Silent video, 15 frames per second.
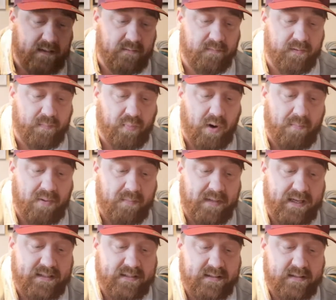the problem
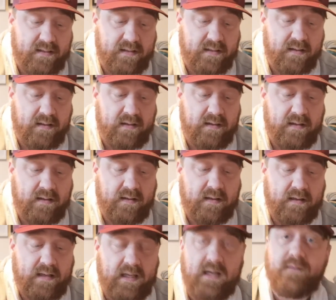is
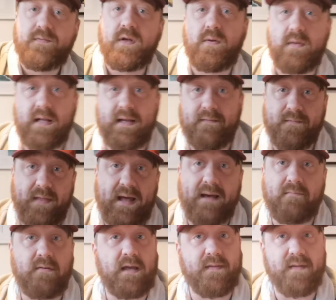if you leave
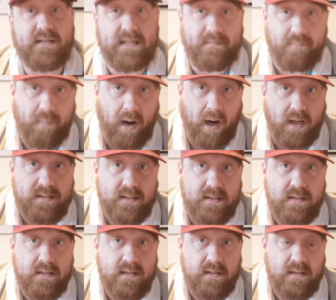them in the same pot,
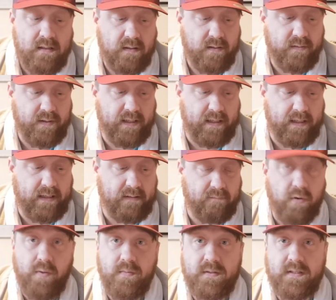the
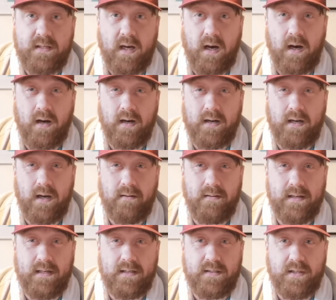roots are
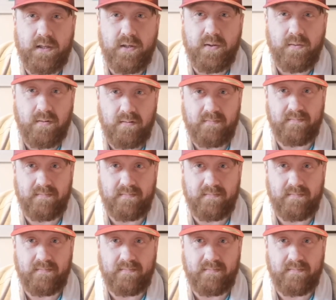going to